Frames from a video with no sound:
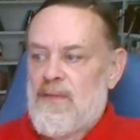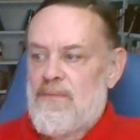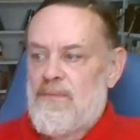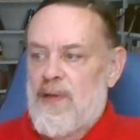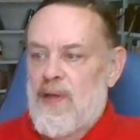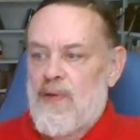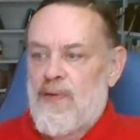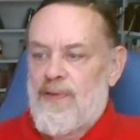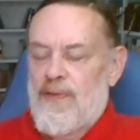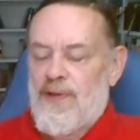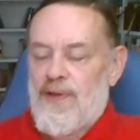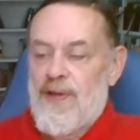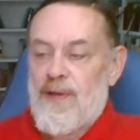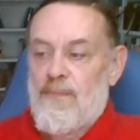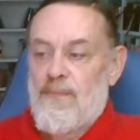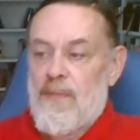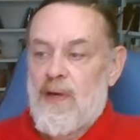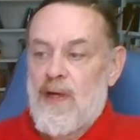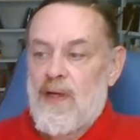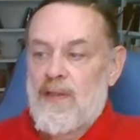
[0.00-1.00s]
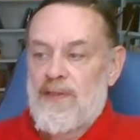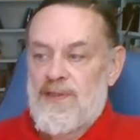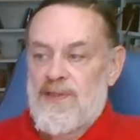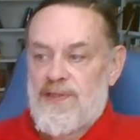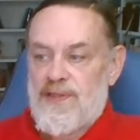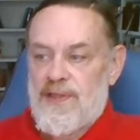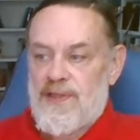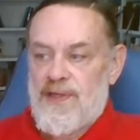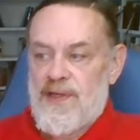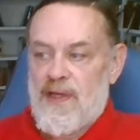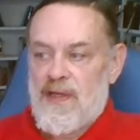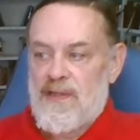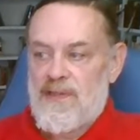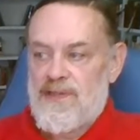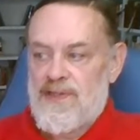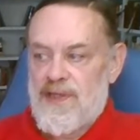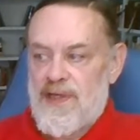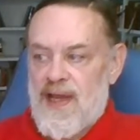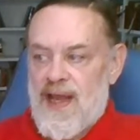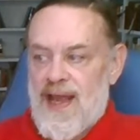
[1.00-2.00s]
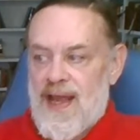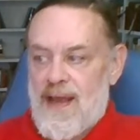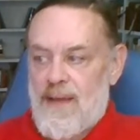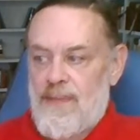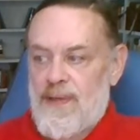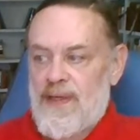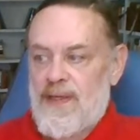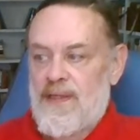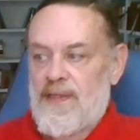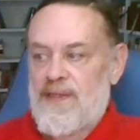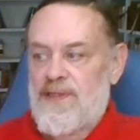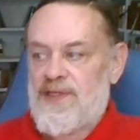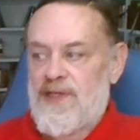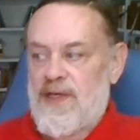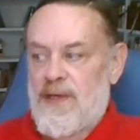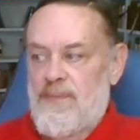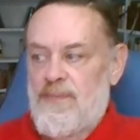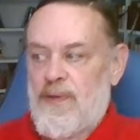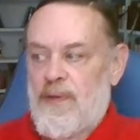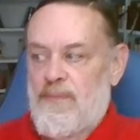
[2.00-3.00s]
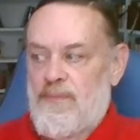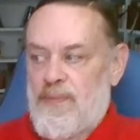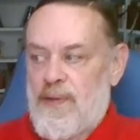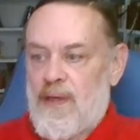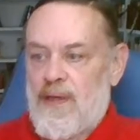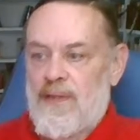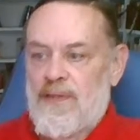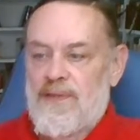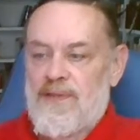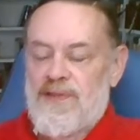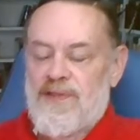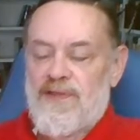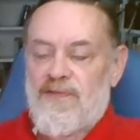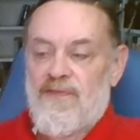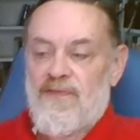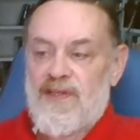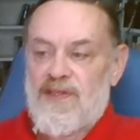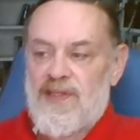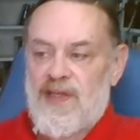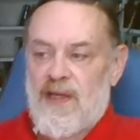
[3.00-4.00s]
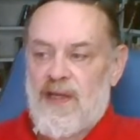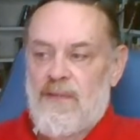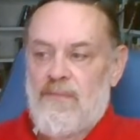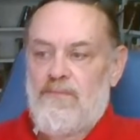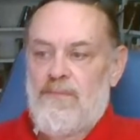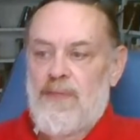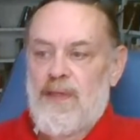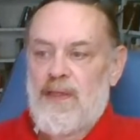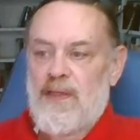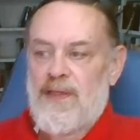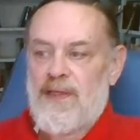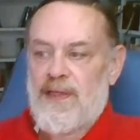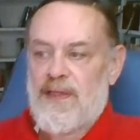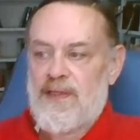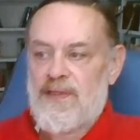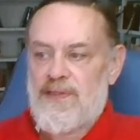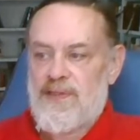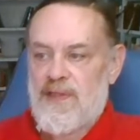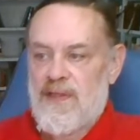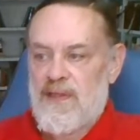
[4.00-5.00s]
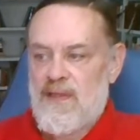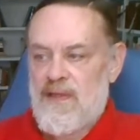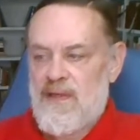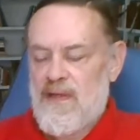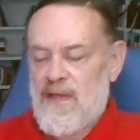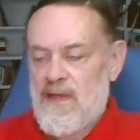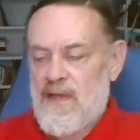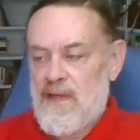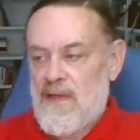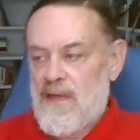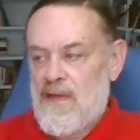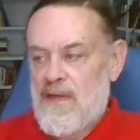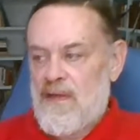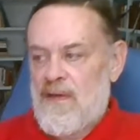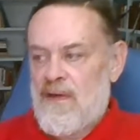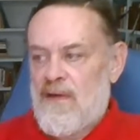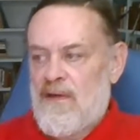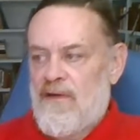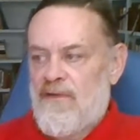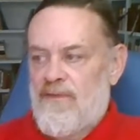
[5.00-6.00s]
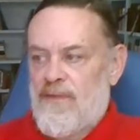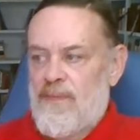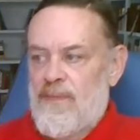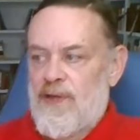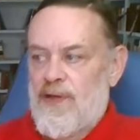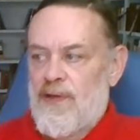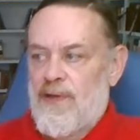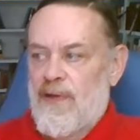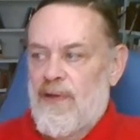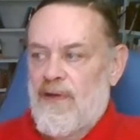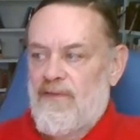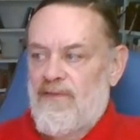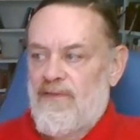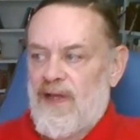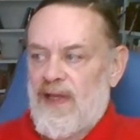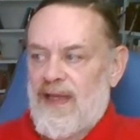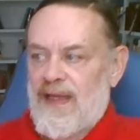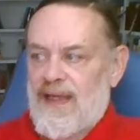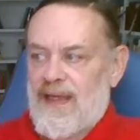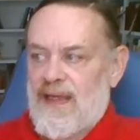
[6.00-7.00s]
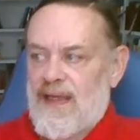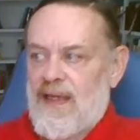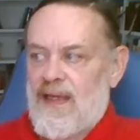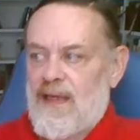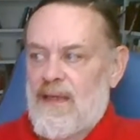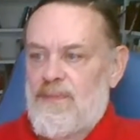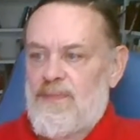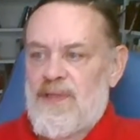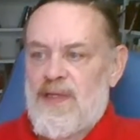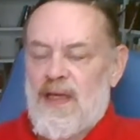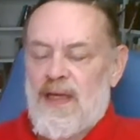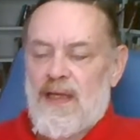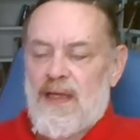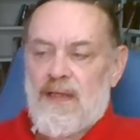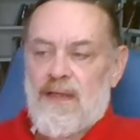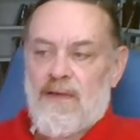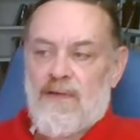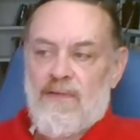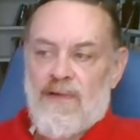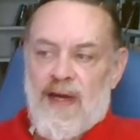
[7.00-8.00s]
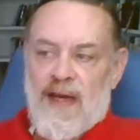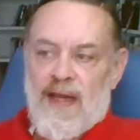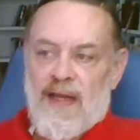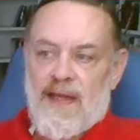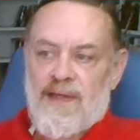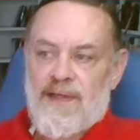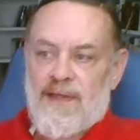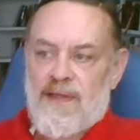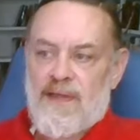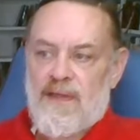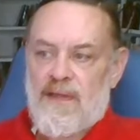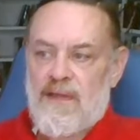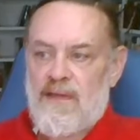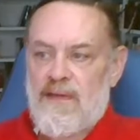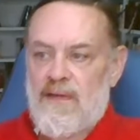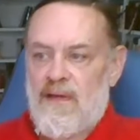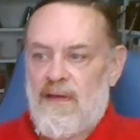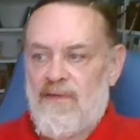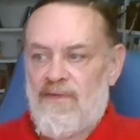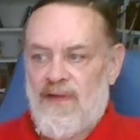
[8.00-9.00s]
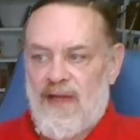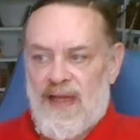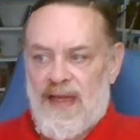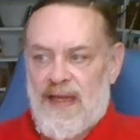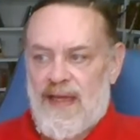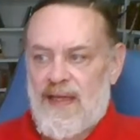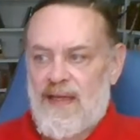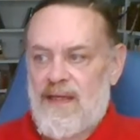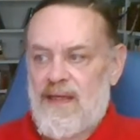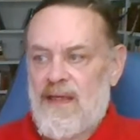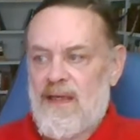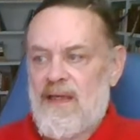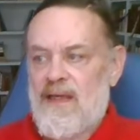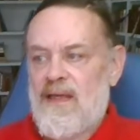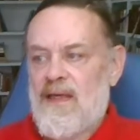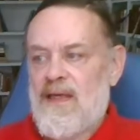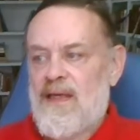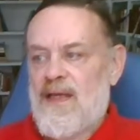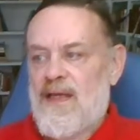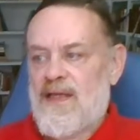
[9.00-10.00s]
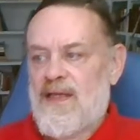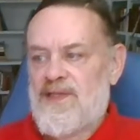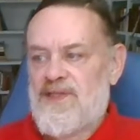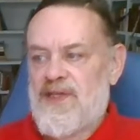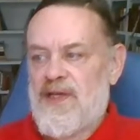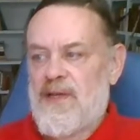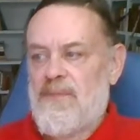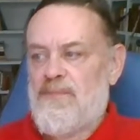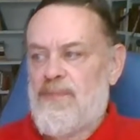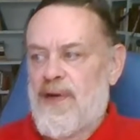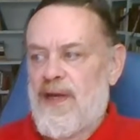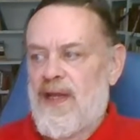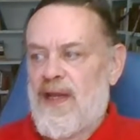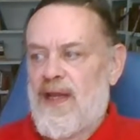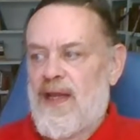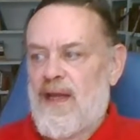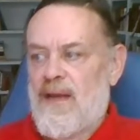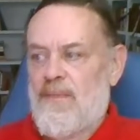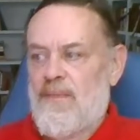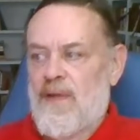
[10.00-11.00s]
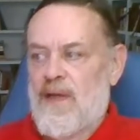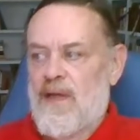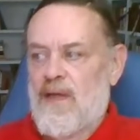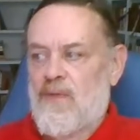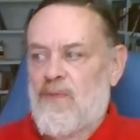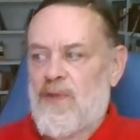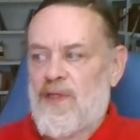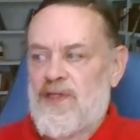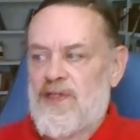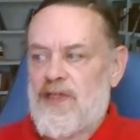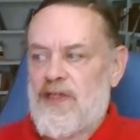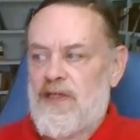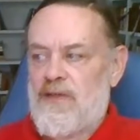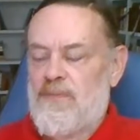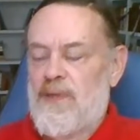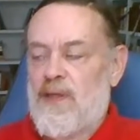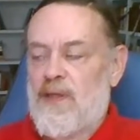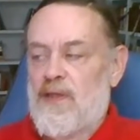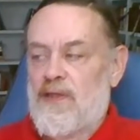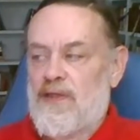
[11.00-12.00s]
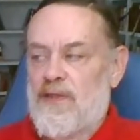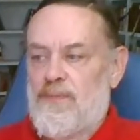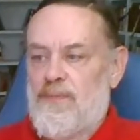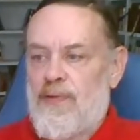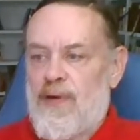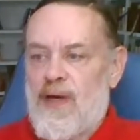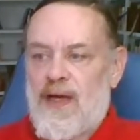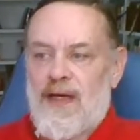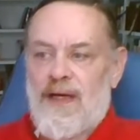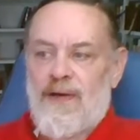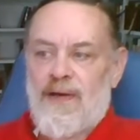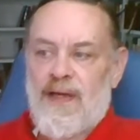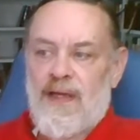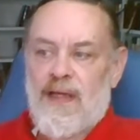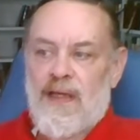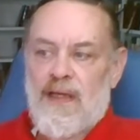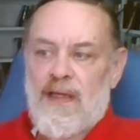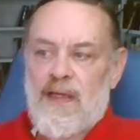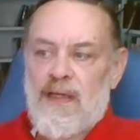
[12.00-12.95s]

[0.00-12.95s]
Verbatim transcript: Both monks and nuns inhabited separate parts of the same buildings. From the Earl of Lincoln, he obtained a grant of land at Sempringham, on which he built a priory.